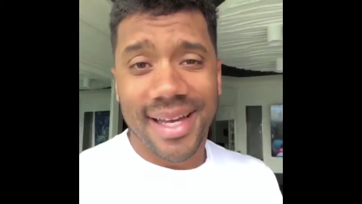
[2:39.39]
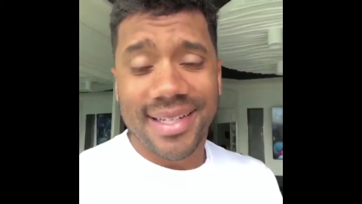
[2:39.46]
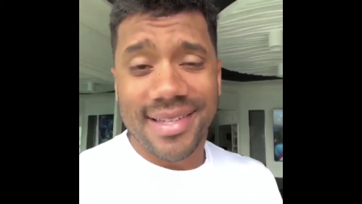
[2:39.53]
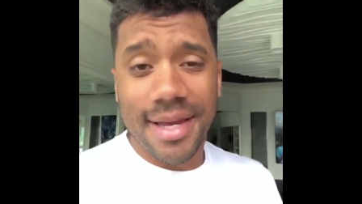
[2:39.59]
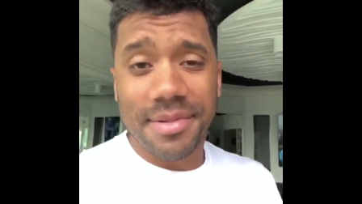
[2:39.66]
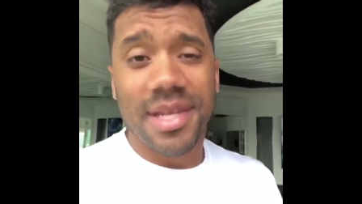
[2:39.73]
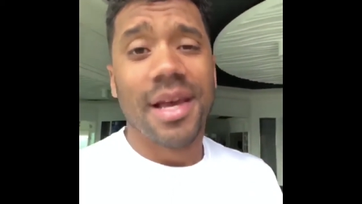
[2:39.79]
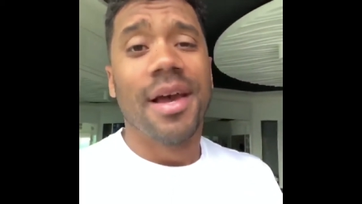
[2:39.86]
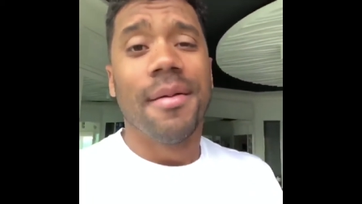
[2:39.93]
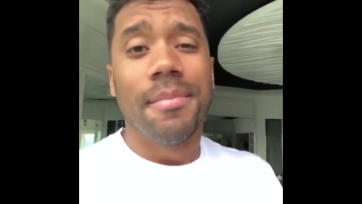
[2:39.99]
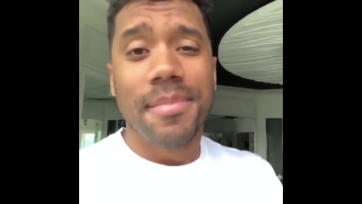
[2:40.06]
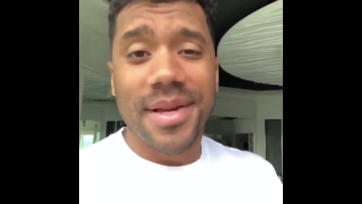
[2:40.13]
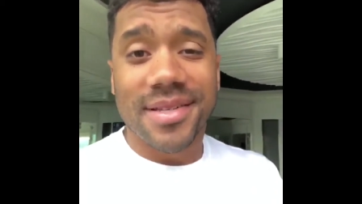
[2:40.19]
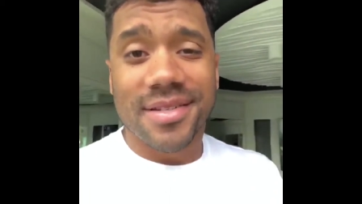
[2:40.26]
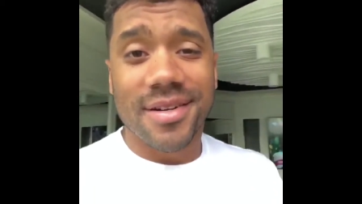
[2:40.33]
His name's
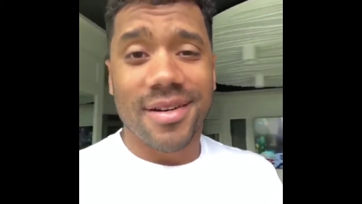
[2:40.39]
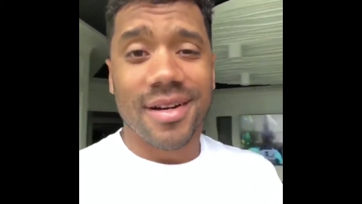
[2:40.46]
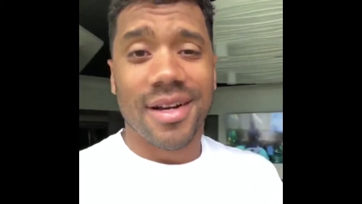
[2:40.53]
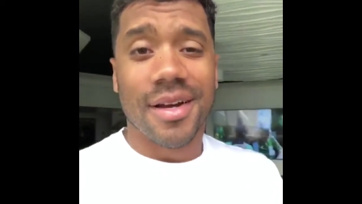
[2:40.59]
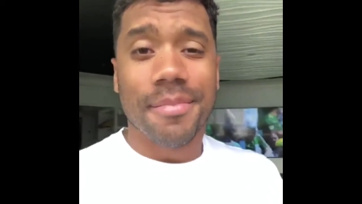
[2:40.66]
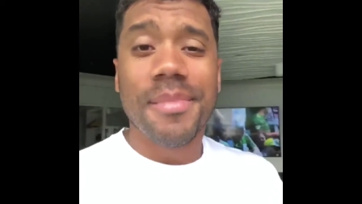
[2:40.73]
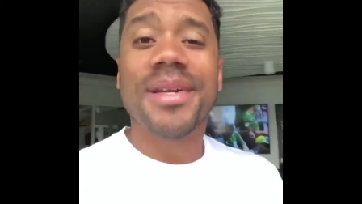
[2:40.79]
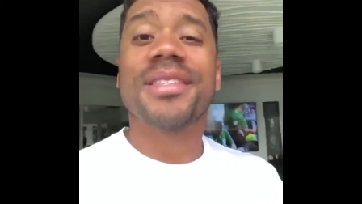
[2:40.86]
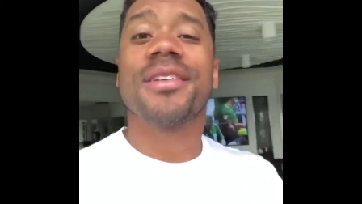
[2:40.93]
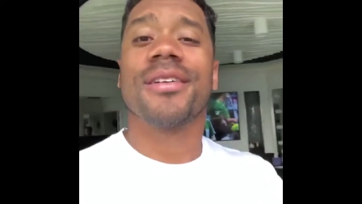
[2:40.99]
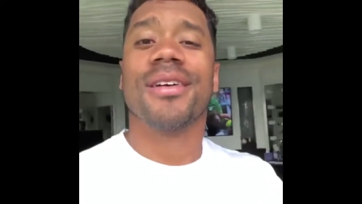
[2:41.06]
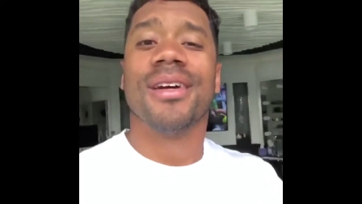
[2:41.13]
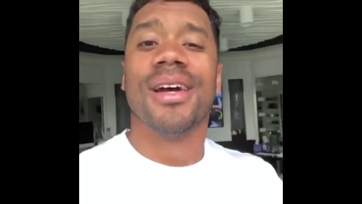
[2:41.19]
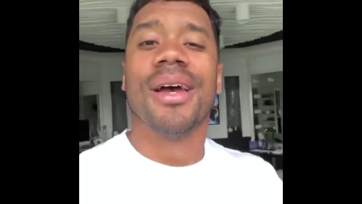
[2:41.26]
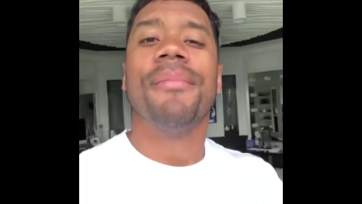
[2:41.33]
Mister
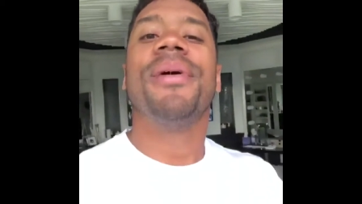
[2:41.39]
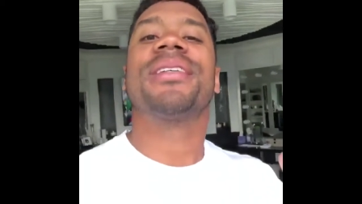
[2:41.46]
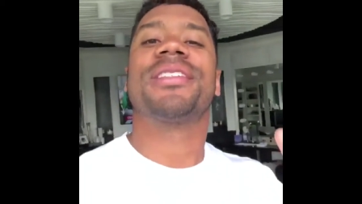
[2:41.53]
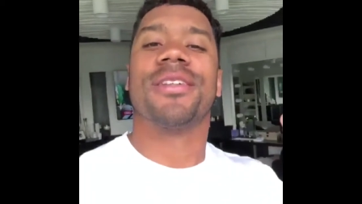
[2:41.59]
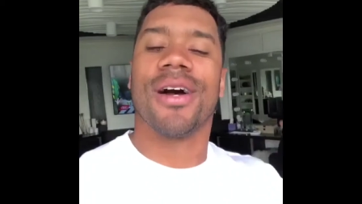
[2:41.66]
Mister Mister